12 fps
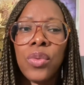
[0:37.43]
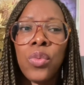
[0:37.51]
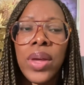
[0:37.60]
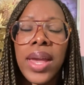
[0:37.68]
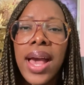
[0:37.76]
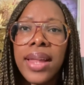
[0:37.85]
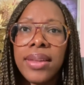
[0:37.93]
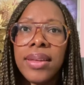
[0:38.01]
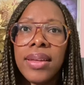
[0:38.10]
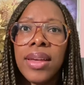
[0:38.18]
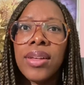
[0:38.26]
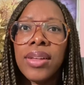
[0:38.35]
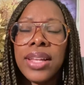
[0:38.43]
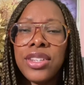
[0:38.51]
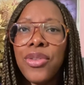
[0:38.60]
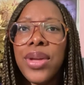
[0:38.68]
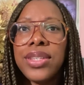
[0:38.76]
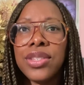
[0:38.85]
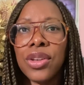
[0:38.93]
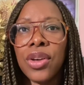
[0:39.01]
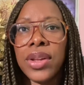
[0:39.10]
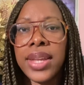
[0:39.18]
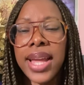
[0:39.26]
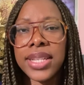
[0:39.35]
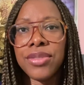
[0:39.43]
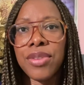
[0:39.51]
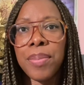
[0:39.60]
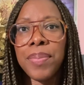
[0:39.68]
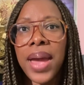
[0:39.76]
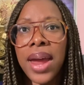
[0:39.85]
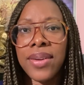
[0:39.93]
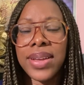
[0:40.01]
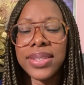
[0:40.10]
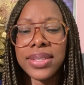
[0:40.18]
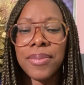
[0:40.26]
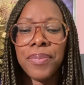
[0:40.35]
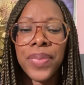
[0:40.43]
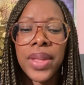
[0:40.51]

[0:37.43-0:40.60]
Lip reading: we had a train to connect from Paris.